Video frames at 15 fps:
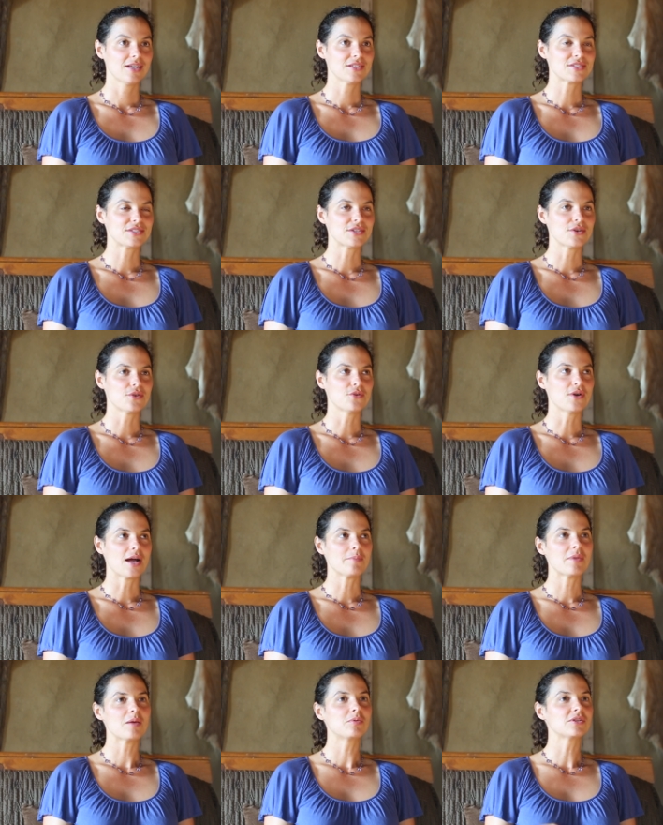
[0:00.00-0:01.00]
So
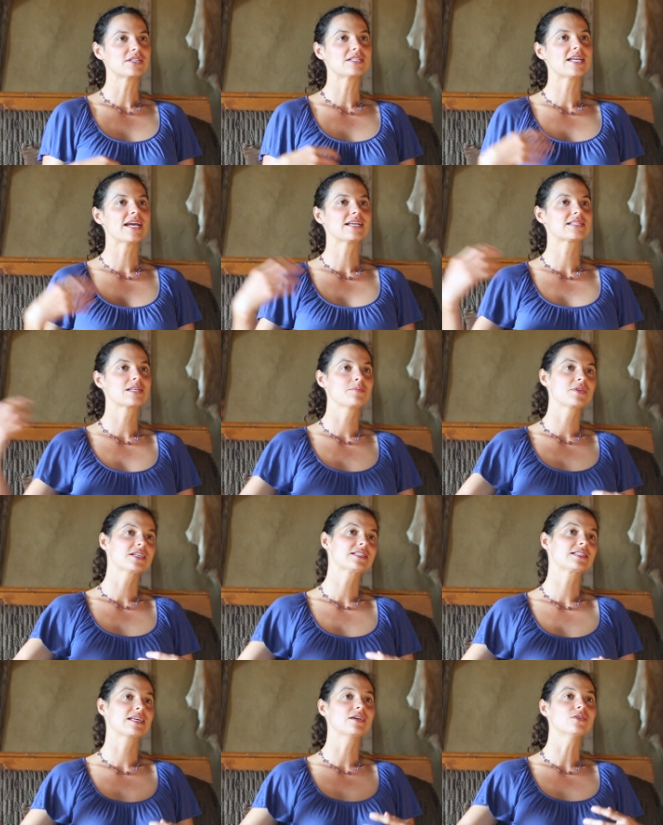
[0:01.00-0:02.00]
I'm able to take some of the
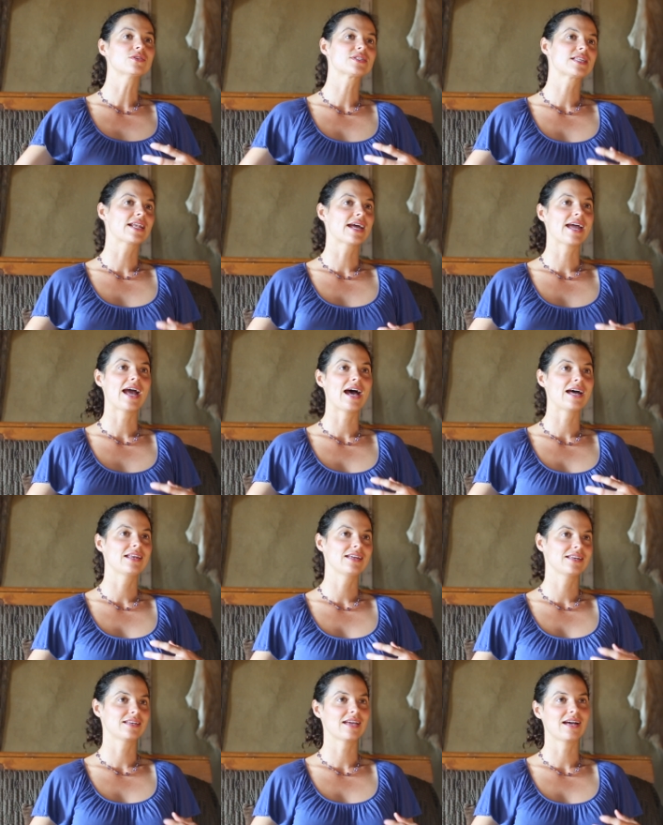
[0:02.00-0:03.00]
skills that I had
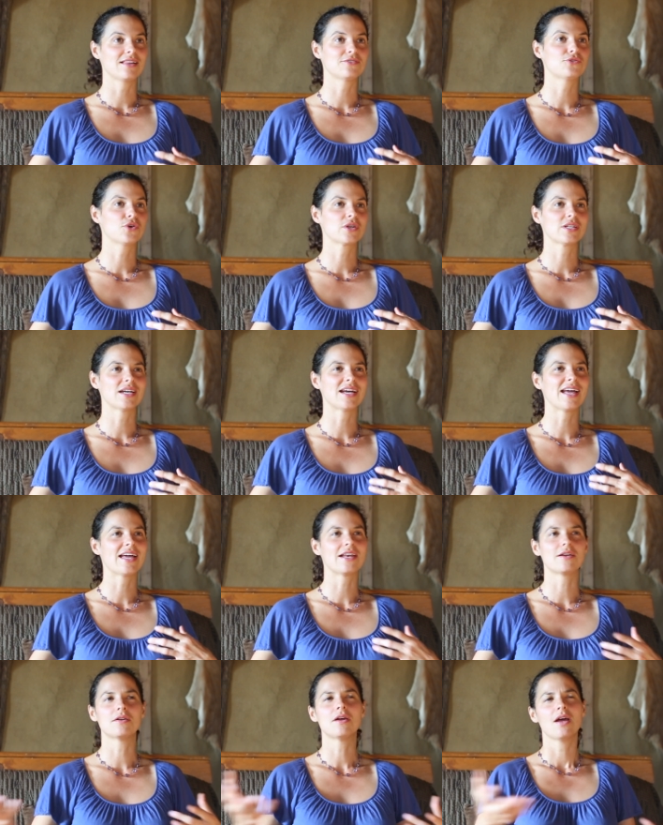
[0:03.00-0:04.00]
in California
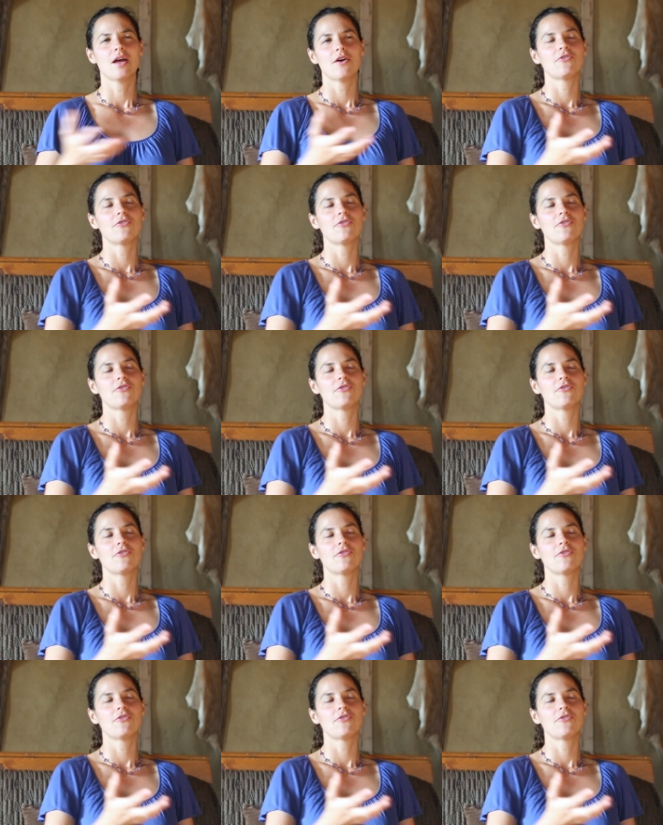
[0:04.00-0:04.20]
and